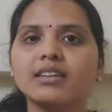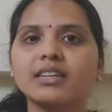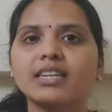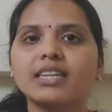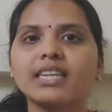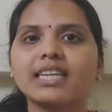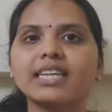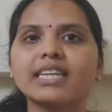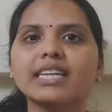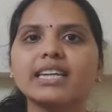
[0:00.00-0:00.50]

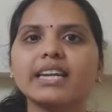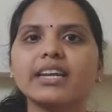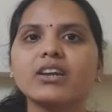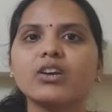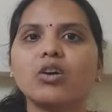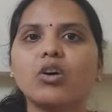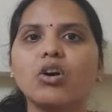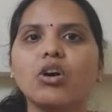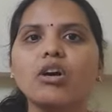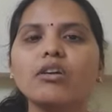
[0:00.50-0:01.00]
Degree
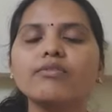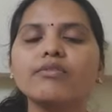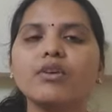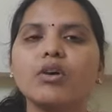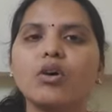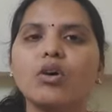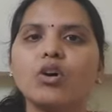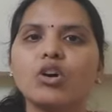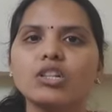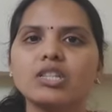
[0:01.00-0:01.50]

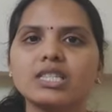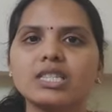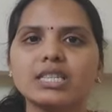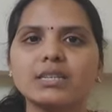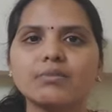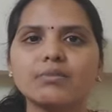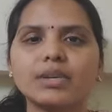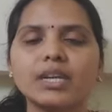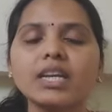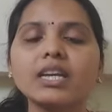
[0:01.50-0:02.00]
of
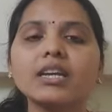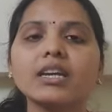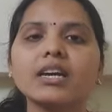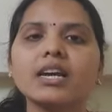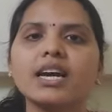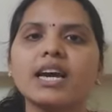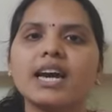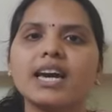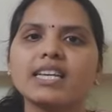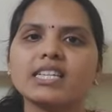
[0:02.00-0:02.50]
algebraic
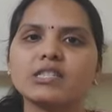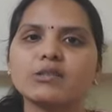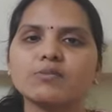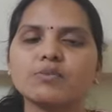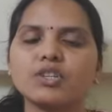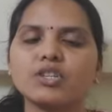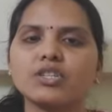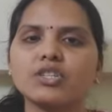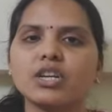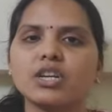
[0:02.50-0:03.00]

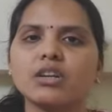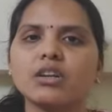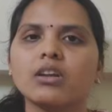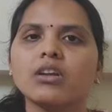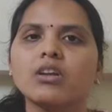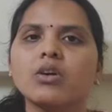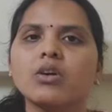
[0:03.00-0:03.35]
expression.